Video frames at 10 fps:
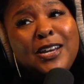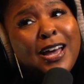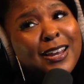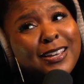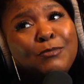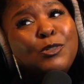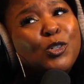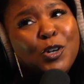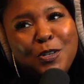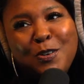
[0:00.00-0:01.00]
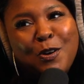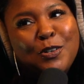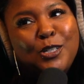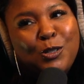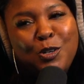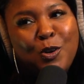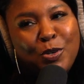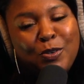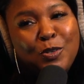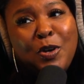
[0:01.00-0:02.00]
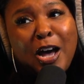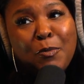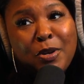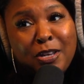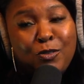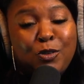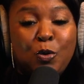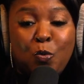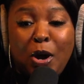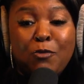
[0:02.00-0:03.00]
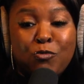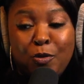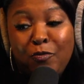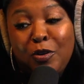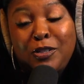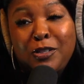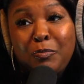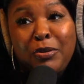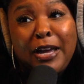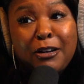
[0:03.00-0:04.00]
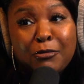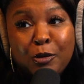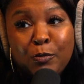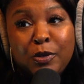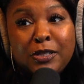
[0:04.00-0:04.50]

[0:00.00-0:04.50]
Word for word: not I'm sure you notice, you know, when you do comedy, you do a white room versus a black room. Oh.